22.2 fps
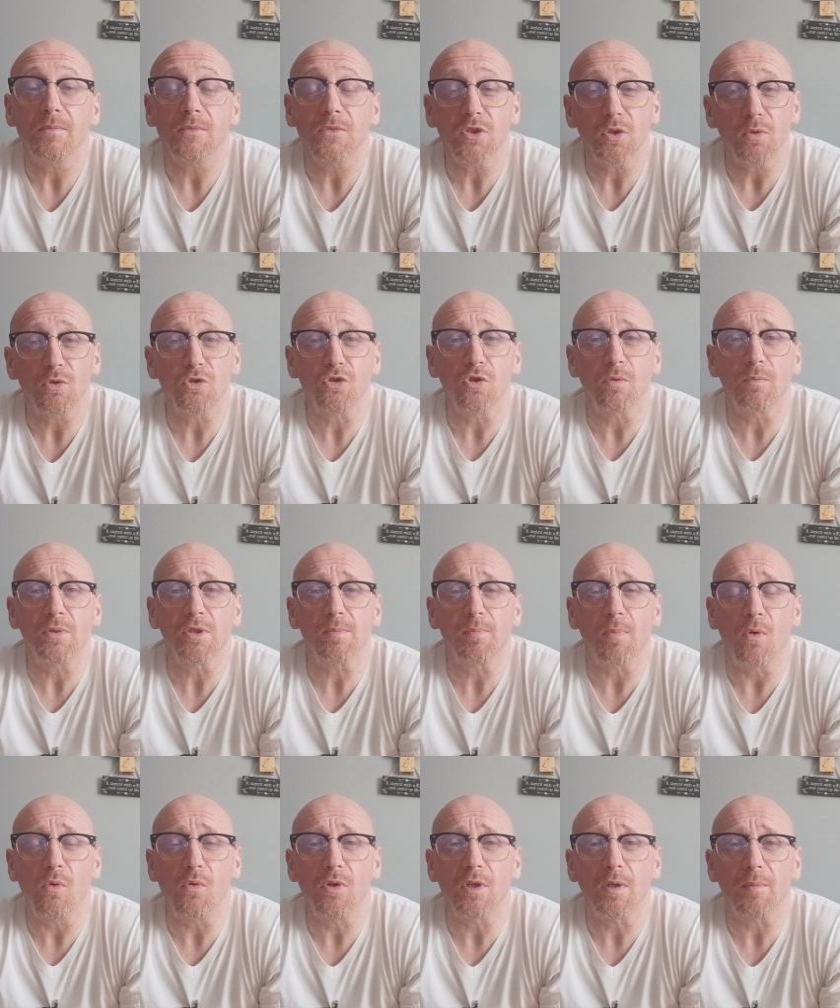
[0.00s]
So it should be
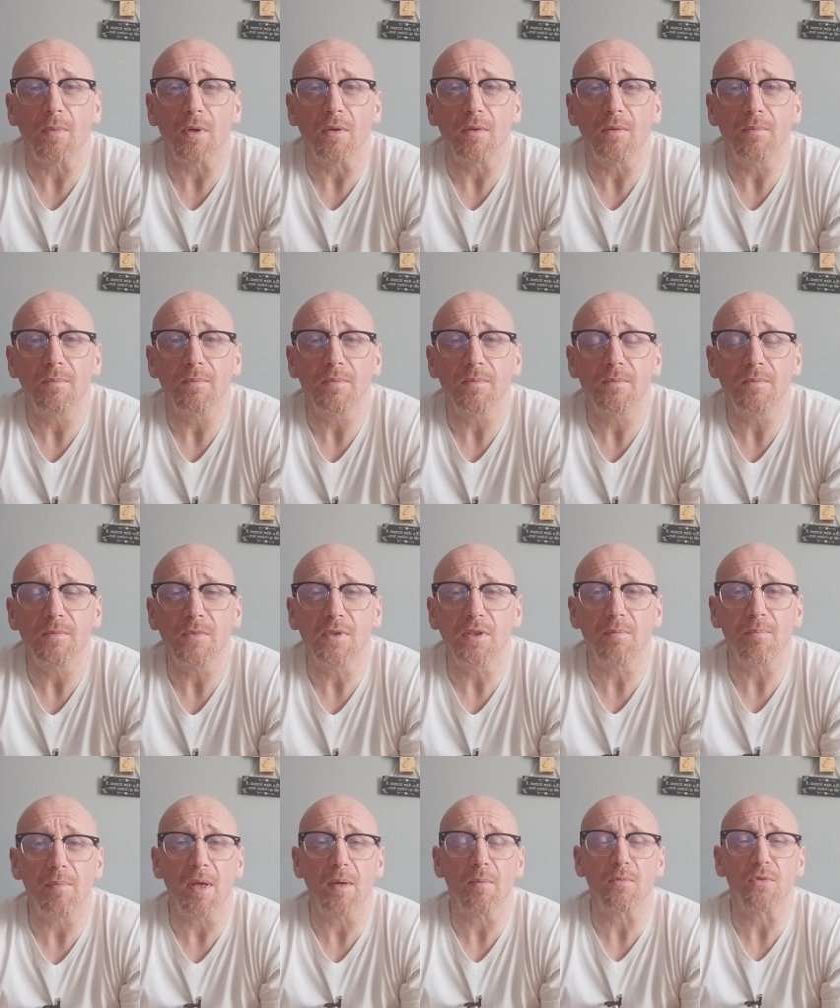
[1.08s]
spoken about. You
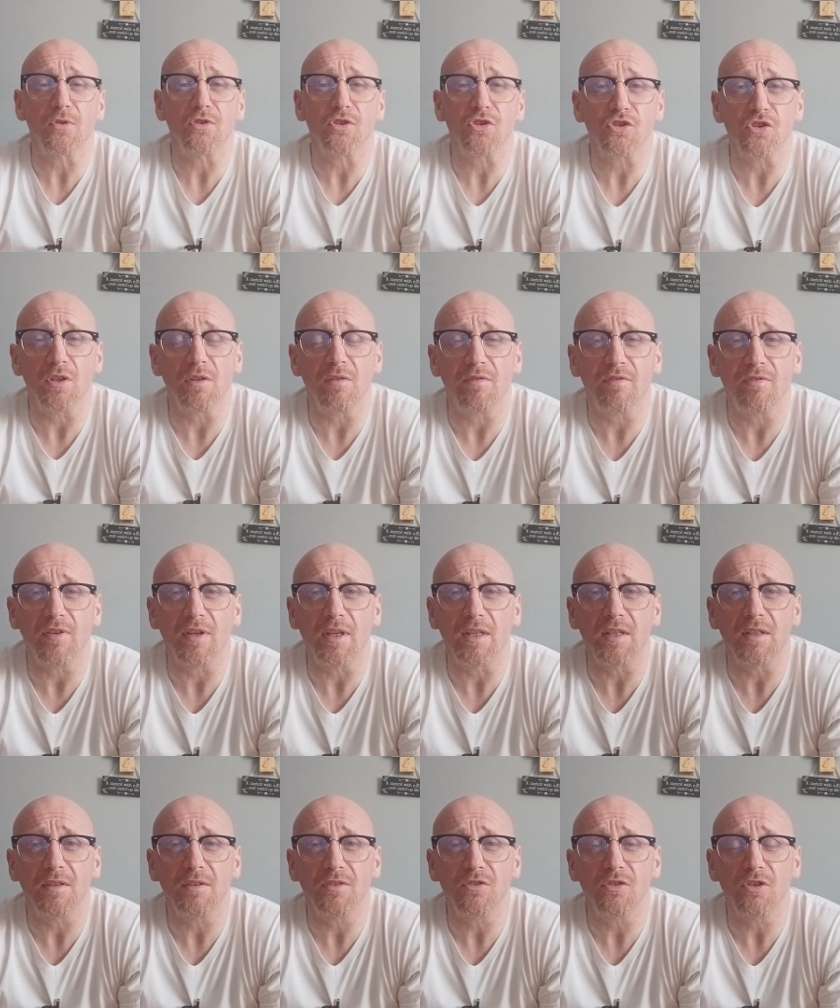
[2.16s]
members of Sinn
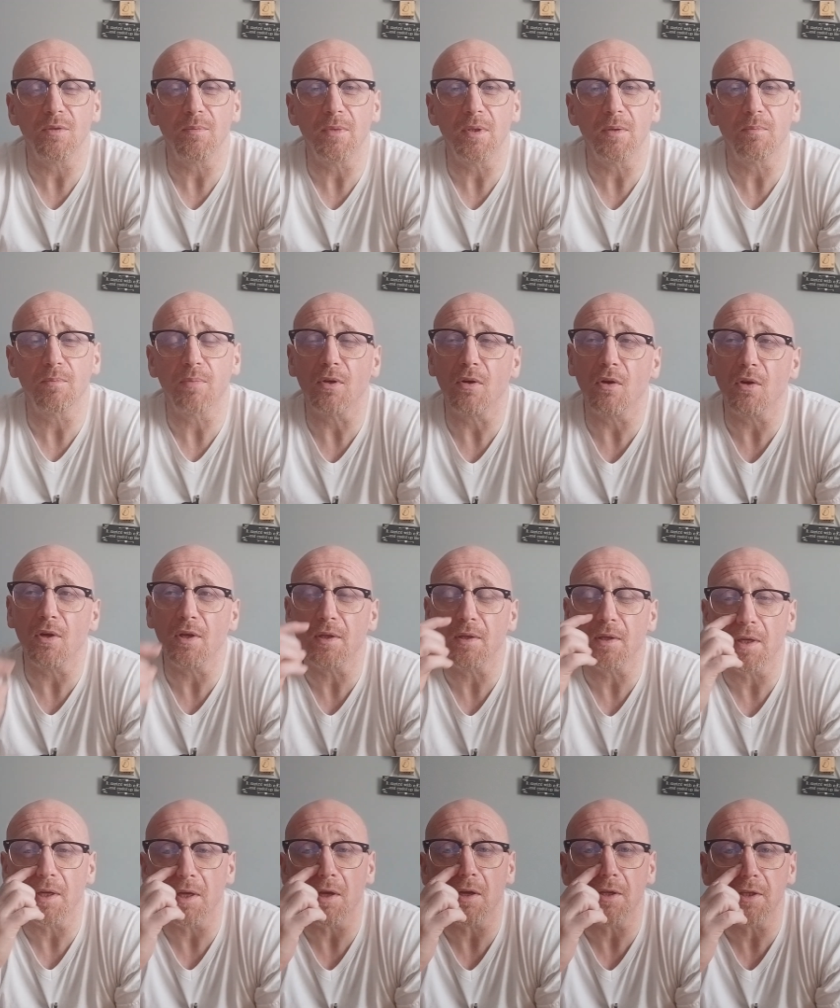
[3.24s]
Féin, do you know what I mean? But a
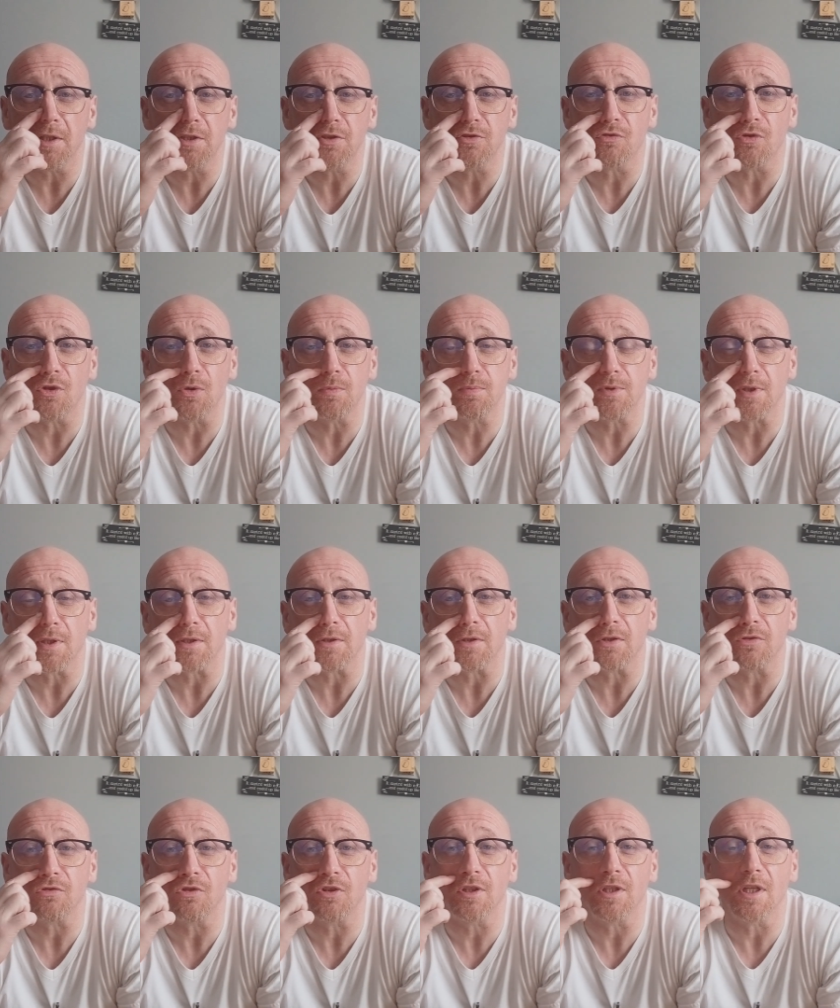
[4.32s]
lot of these groups, like,
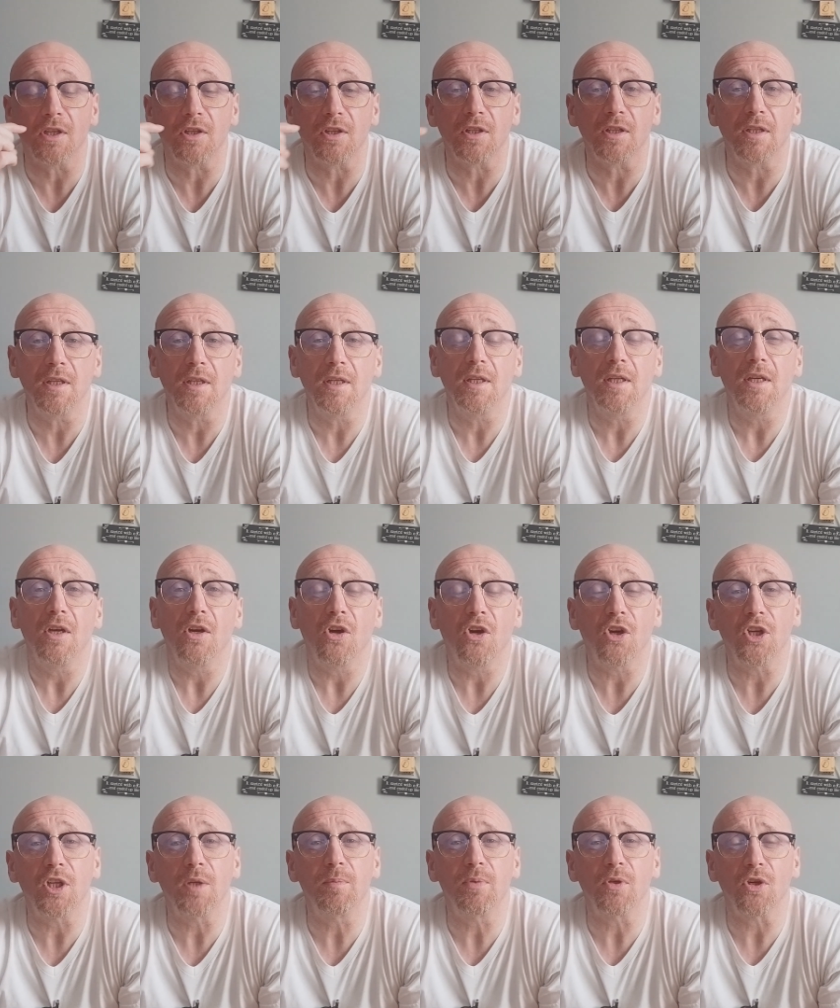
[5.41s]
they're trying to like
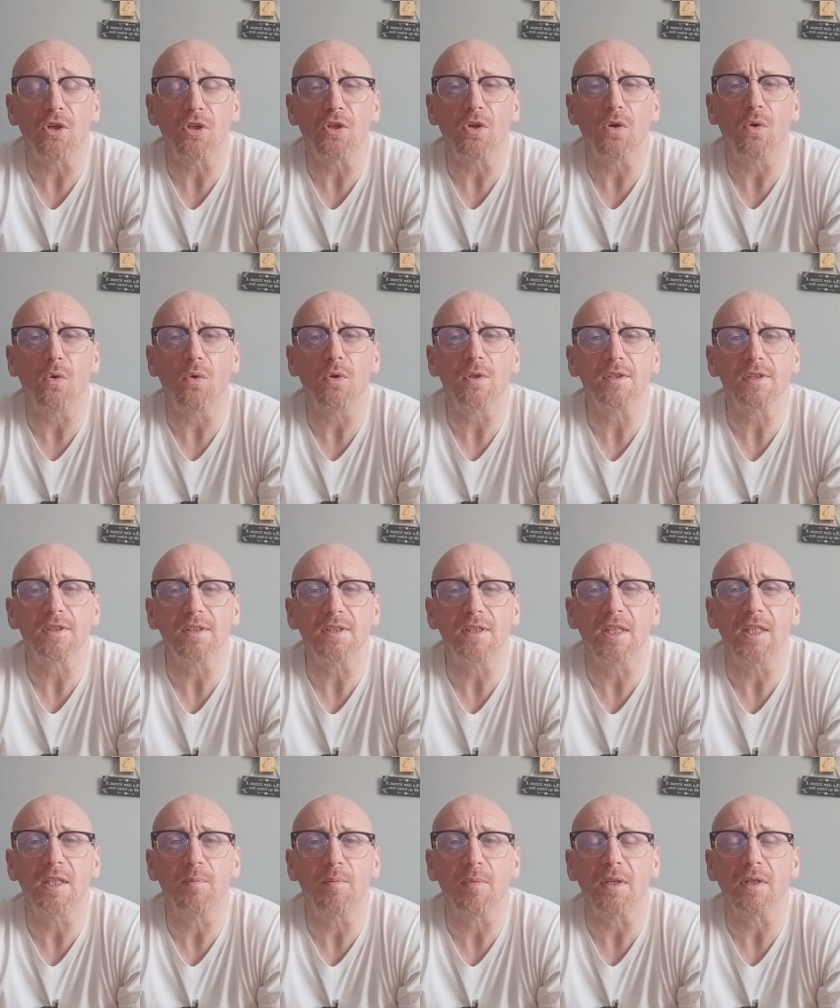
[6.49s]
hide behind the whole
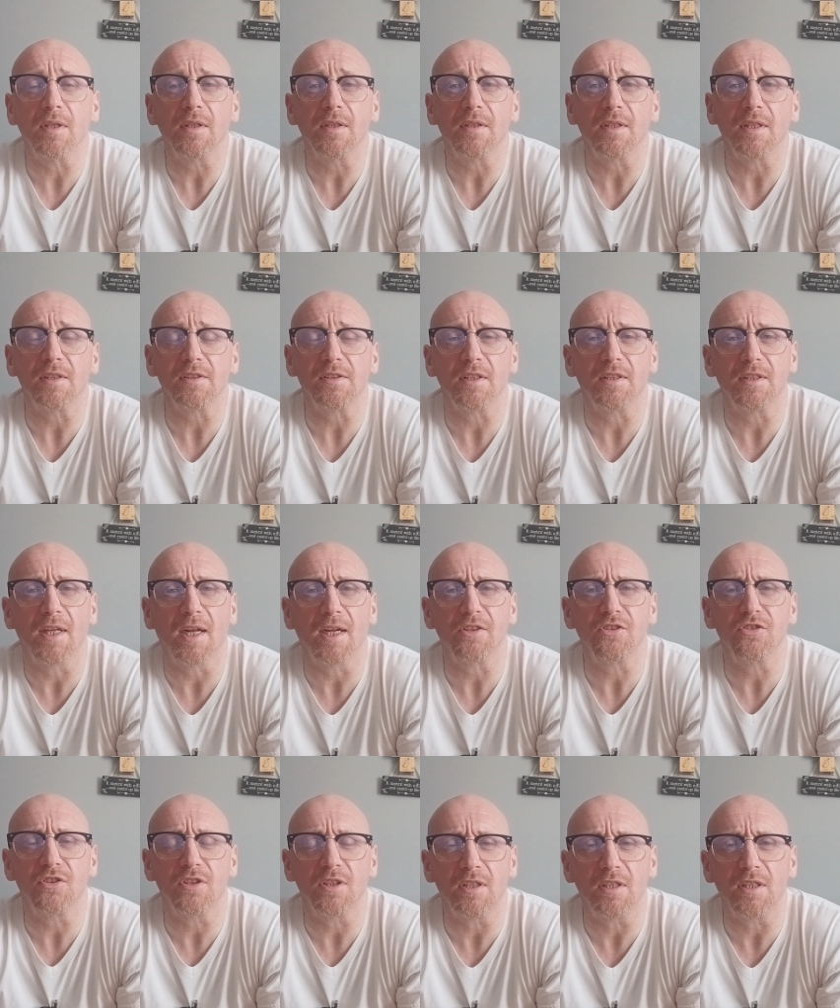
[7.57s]
stigma that's
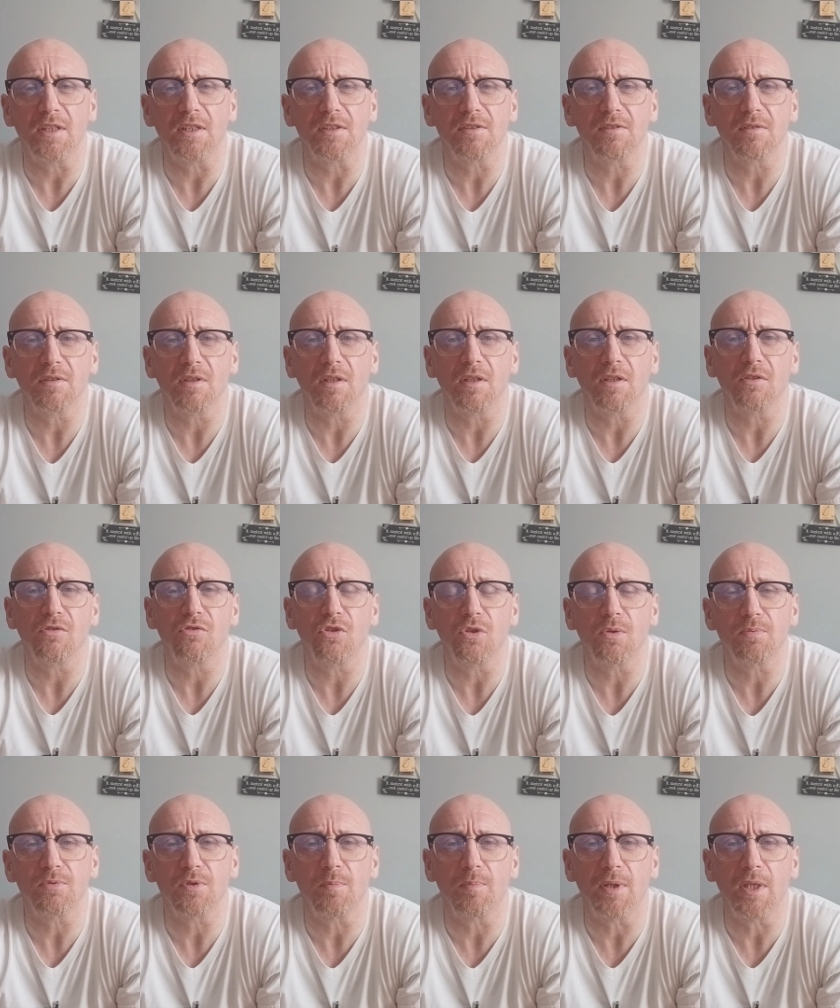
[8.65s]
attached to these like
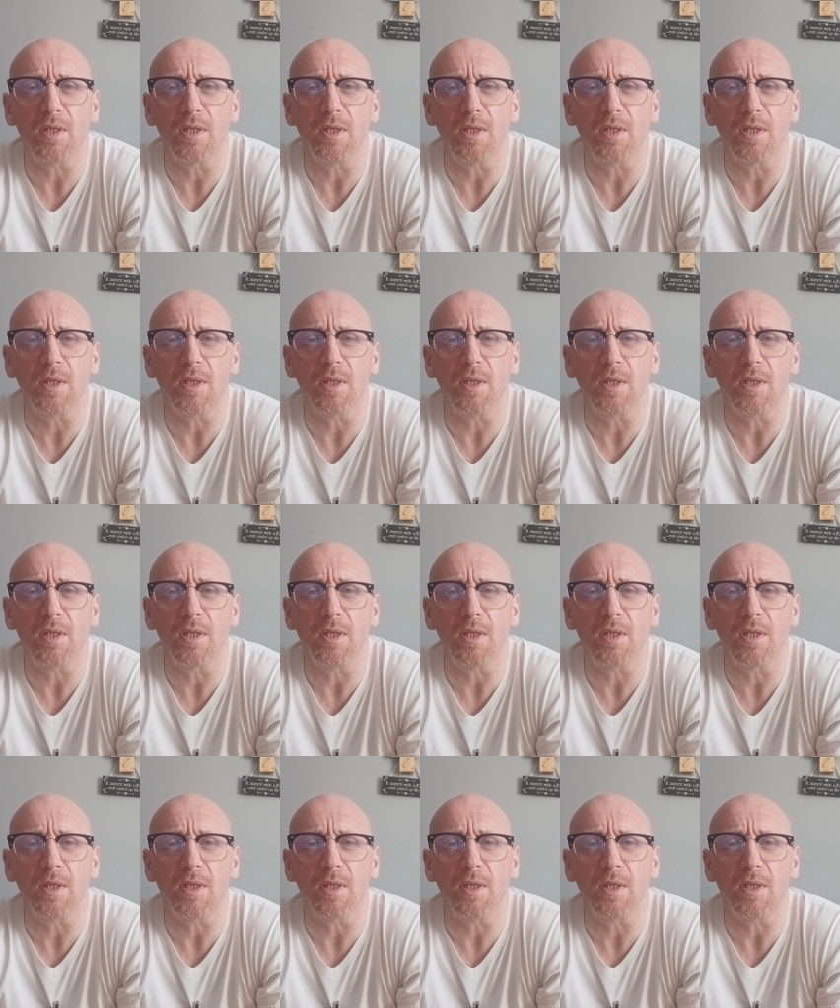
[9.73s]
groups of